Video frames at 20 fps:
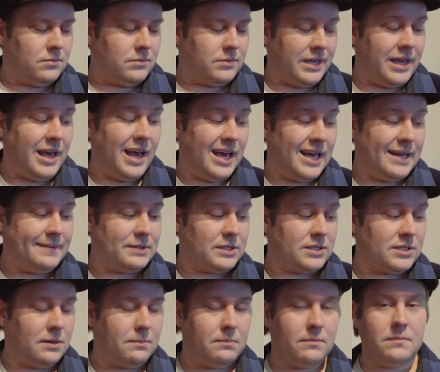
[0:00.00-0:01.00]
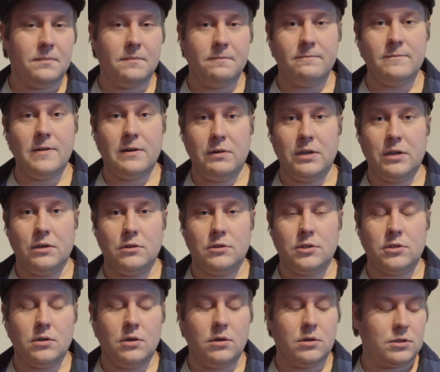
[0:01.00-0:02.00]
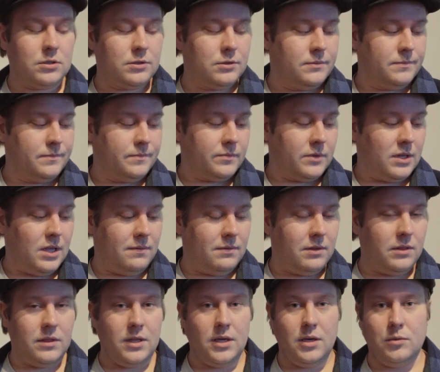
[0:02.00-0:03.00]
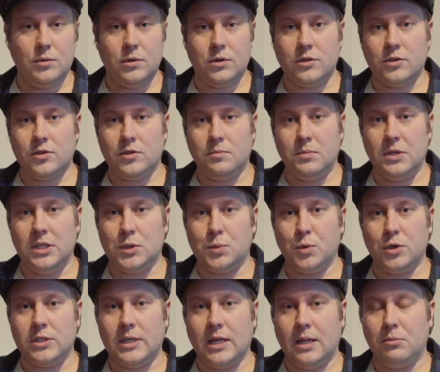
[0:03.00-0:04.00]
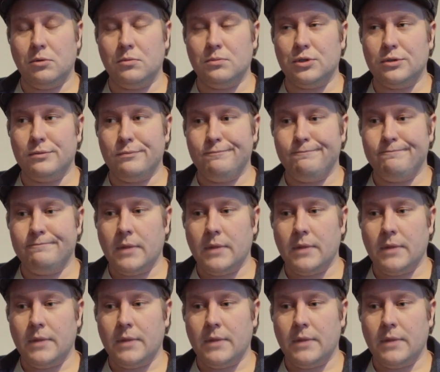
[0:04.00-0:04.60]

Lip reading: they have some very good songs, even the worst Beach Boys albums.